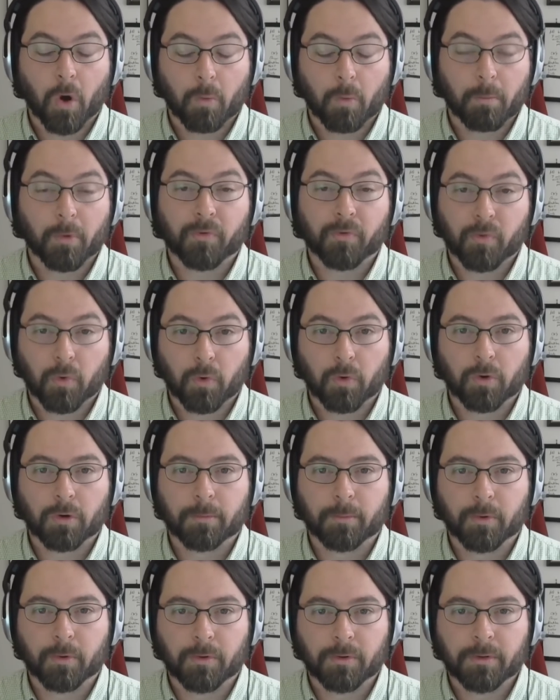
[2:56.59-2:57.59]
most
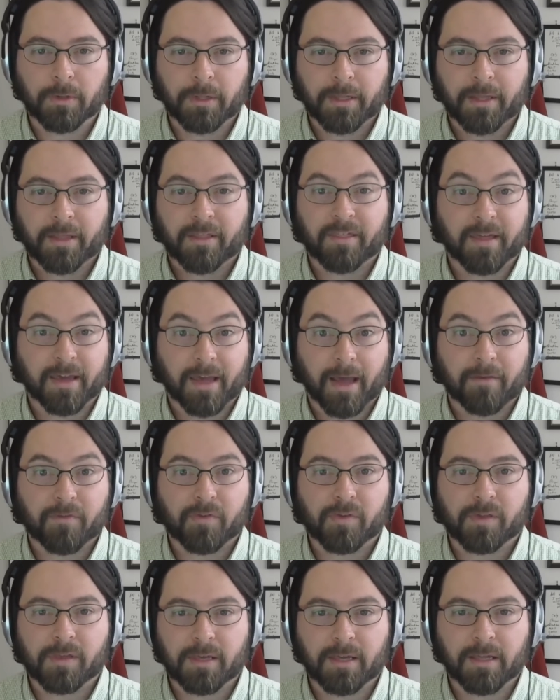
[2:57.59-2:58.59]
horrible thing I've
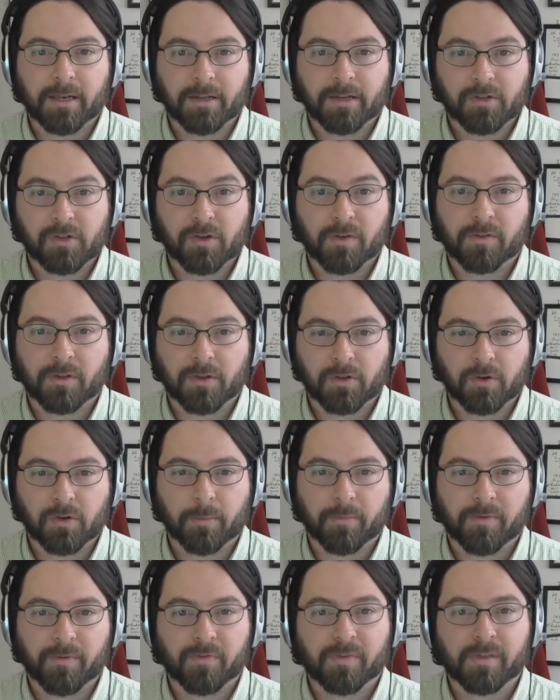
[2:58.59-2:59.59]
seen, just in
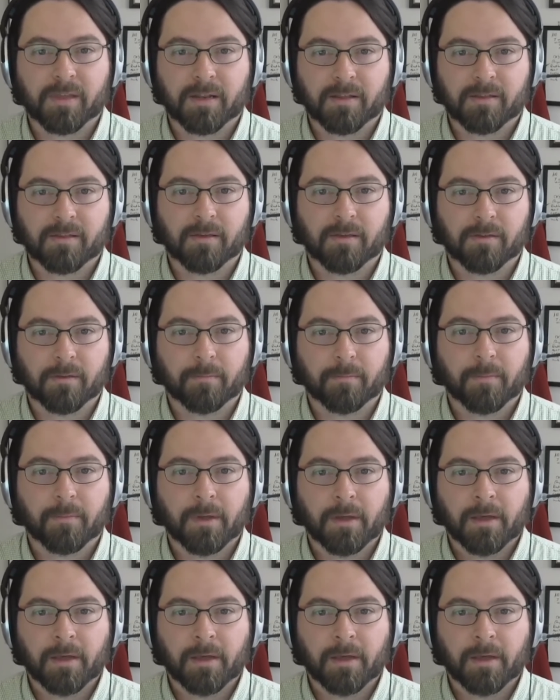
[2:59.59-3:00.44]
terms of cynicism.